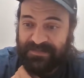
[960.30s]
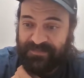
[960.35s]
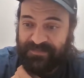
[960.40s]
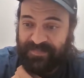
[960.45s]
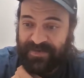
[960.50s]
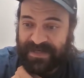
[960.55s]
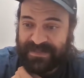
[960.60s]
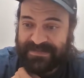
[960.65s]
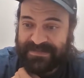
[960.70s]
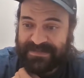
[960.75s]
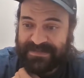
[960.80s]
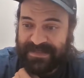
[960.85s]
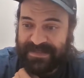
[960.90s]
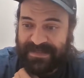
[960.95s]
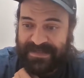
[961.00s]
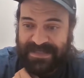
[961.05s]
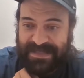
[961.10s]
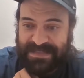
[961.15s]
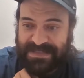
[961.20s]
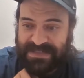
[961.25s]
But
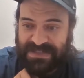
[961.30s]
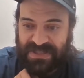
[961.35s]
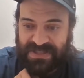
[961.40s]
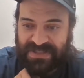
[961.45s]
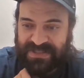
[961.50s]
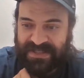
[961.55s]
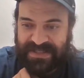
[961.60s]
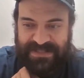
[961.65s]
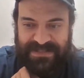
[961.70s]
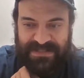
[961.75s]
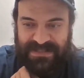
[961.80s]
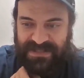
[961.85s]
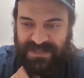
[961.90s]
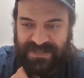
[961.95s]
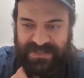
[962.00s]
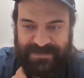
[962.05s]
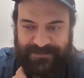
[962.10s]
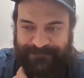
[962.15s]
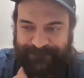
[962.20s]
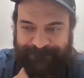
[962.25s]
it's just
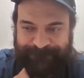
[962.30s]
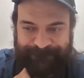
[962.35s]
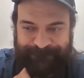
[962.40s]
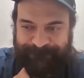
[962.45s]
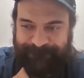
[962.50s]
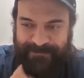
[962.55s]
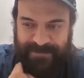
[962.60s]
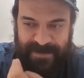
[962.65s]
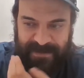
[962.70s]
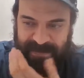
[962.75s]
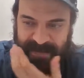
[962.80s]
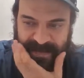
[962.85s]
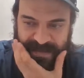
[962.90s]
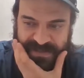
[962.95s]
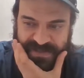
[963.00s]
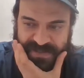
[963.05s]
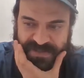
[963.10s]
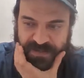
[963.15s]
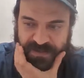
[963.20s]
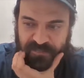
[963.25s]

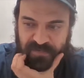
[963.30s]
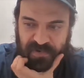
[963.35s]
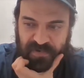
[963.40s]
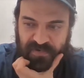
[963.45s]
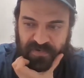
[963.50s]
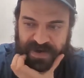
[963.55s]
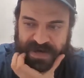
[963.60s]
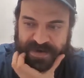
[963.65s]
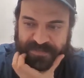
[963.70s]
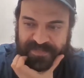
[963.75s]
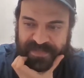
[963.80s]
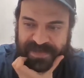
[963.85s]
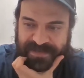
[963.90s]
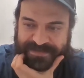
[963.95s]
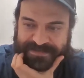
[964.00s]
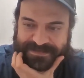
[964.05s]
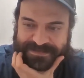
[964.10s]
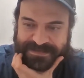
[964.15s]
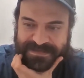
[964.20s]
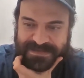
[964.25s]
a program
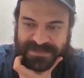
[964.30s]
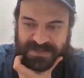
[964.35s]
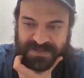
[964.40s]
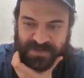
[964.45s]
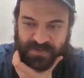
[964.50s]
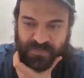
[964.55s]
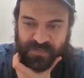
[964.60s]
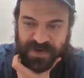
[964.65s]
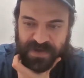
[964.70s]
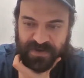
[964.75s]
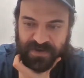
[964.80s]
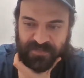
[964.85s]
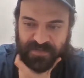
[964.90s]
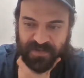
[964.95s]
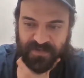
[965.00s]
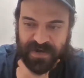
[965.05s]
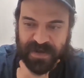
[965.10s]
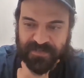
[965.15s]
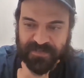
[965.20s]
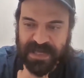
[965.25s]
it's just a weird
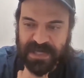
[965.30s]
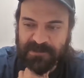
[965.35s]
program.